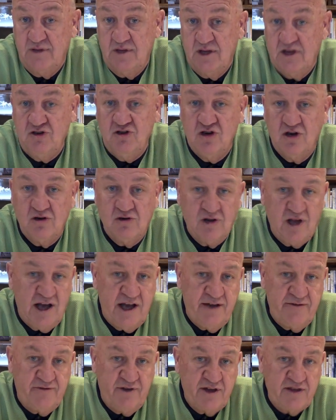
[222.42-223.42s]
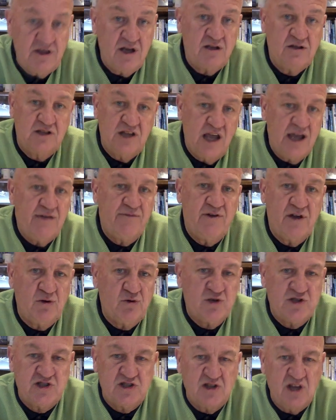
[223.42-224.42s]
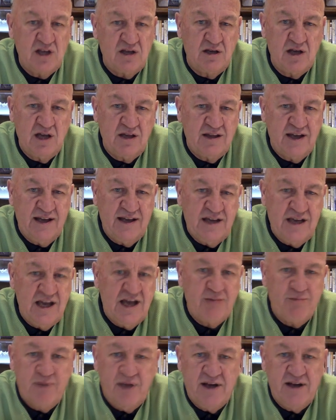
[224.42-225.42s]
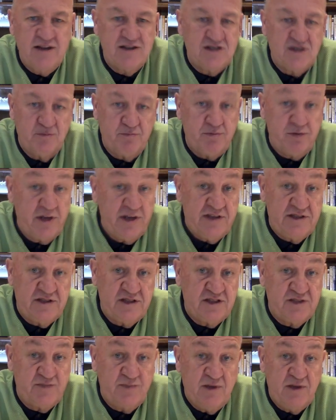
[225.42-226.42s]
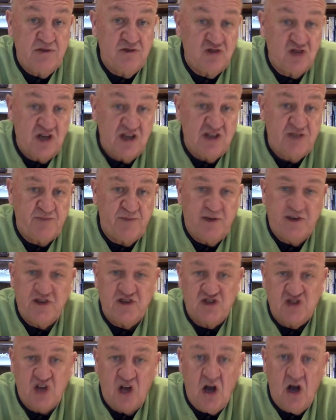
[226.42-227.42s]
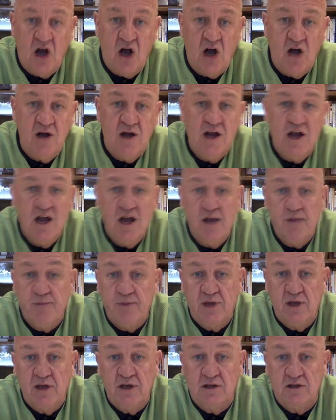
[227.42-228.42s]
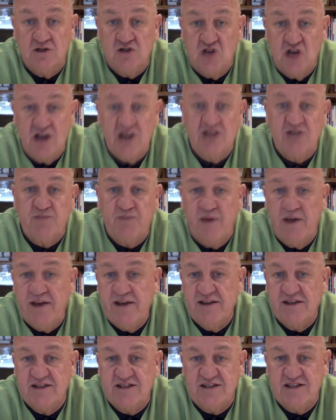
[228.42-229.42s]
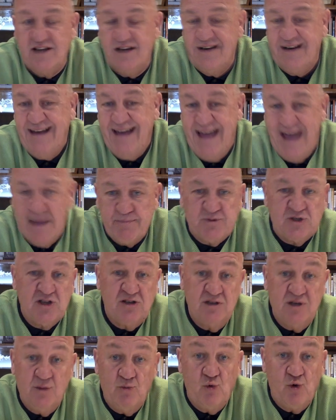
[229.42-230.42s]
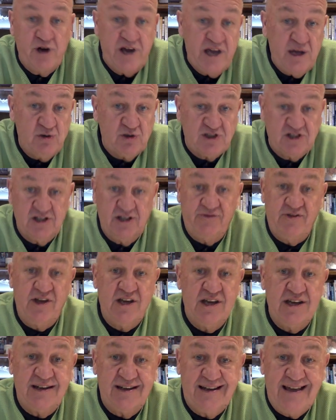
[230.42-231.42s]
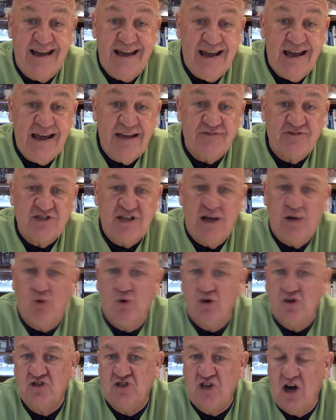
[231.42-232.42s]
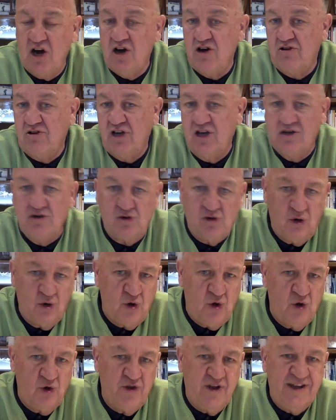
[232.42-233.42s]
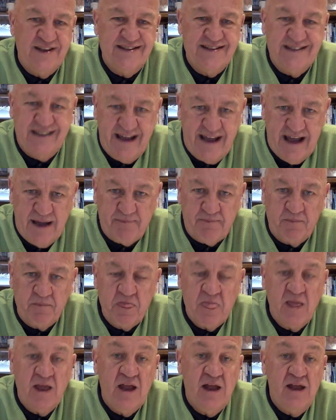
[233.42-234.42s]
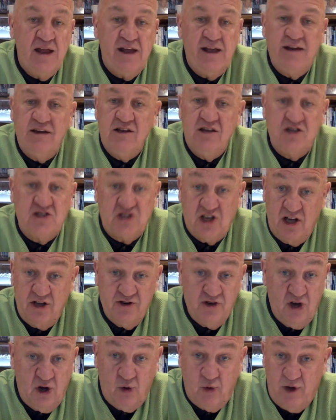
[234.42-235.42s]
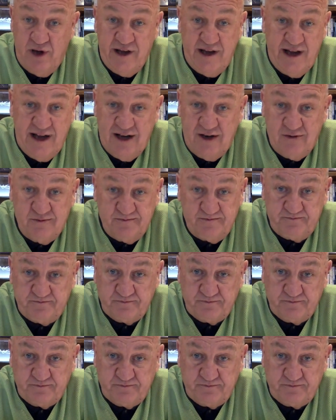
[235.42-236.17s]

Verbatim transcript: in your life. I think David was thinking that he had been in some places being chased by Saul, being chased by his son Absalom, where he was living in caves that were dark and cold and damp, and he saw no way out.